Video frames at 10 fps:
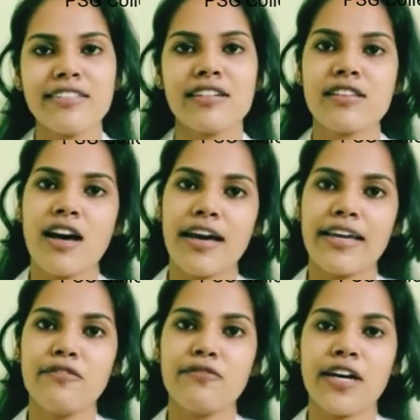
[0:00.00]
that is
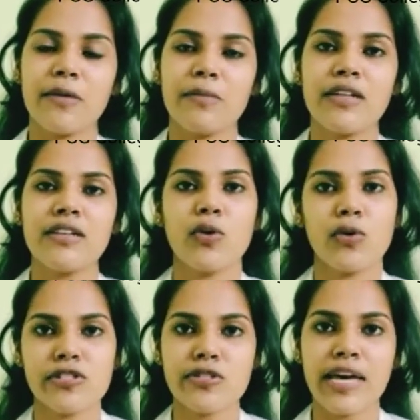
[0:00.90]
high in fiber
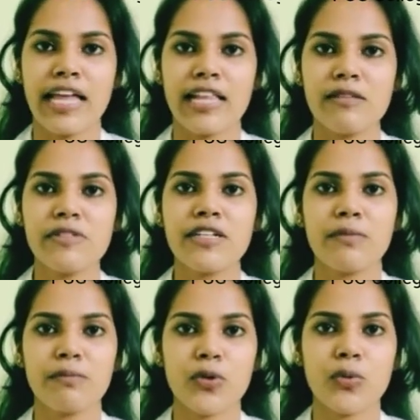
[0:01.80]
also helps in
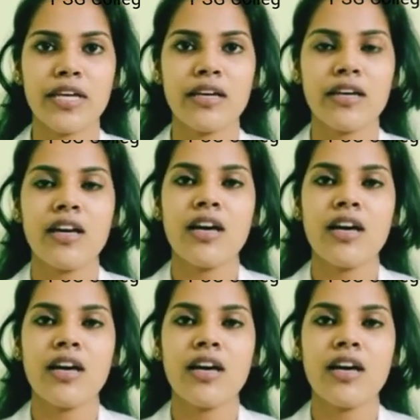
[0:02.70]
improving